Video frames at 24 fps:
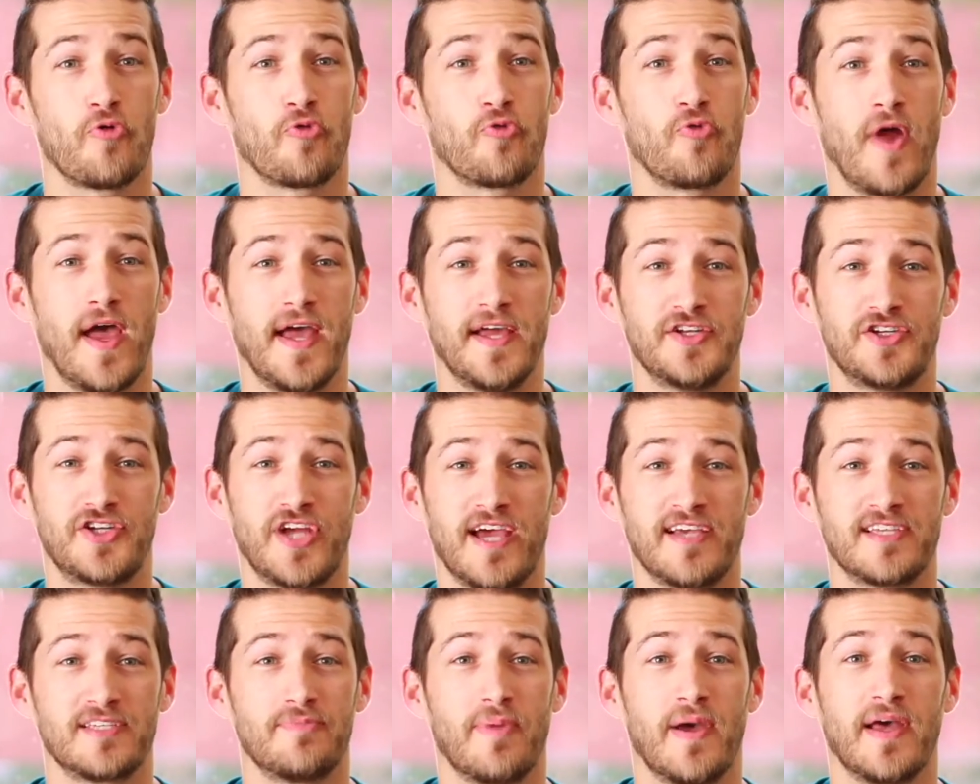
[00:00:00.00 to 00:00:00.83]
Reg
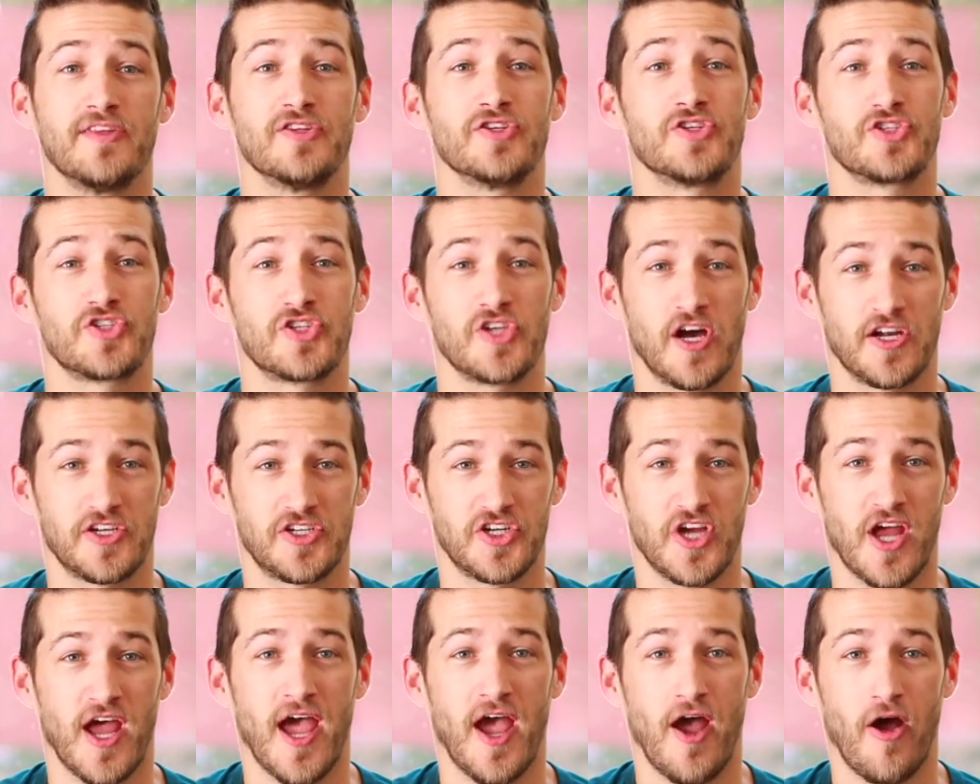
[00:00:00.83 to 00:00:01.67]
has been
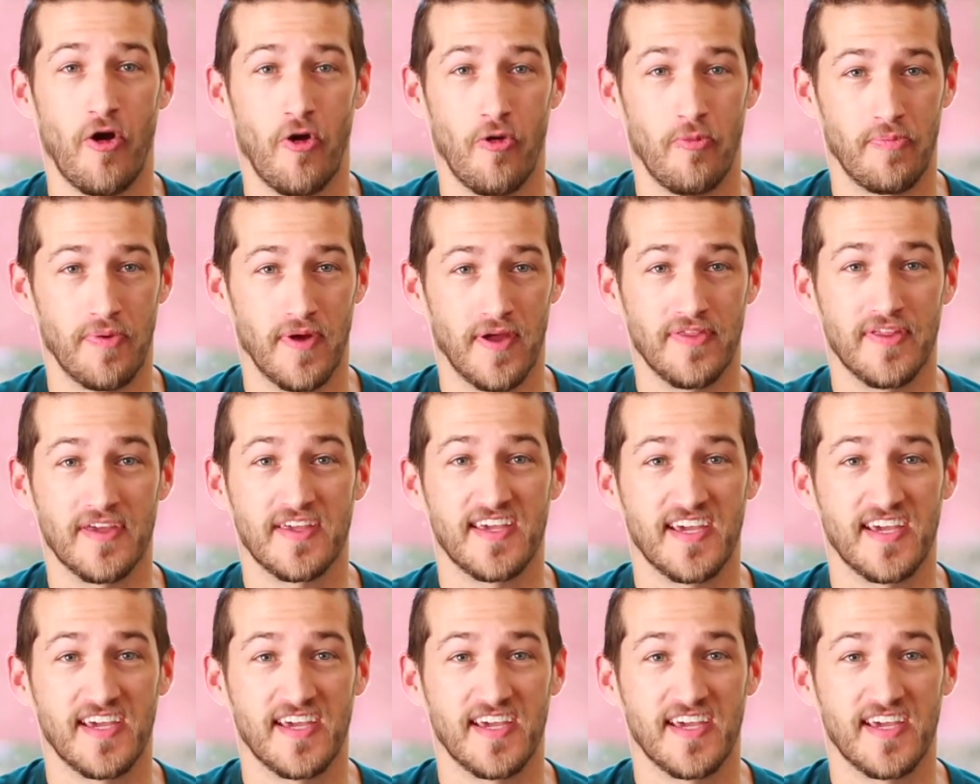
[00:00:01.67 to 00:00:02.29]
such a help in the